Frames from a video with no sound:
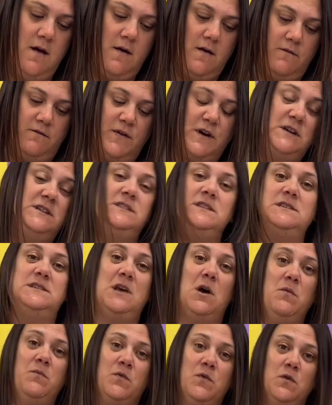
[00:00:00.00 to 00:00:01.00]
First, it's
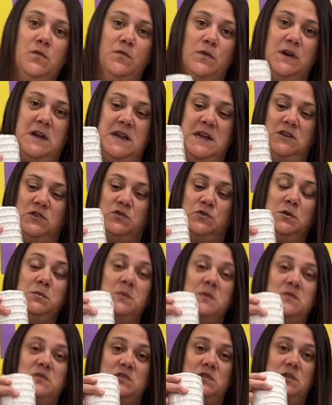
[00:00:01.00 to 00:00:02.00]
helpful for each group
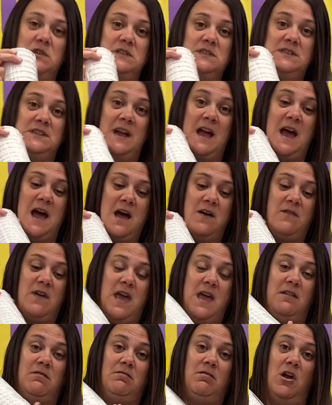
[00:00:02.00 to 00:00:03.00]
of students to have
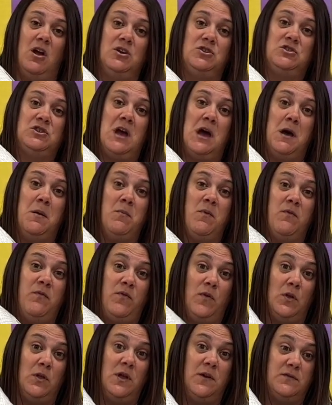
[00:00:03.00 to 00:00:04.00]
a large cup
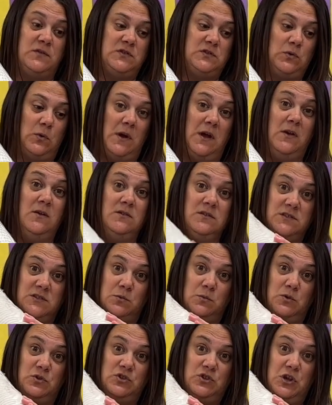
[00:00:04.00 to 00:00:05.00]
full of soil, so
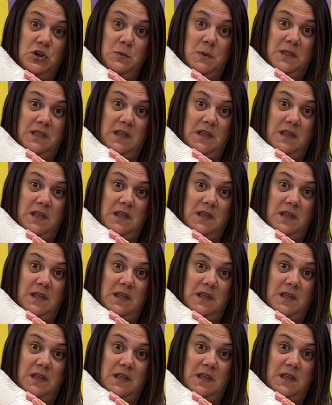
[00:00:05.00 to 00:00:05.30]
we'll show you what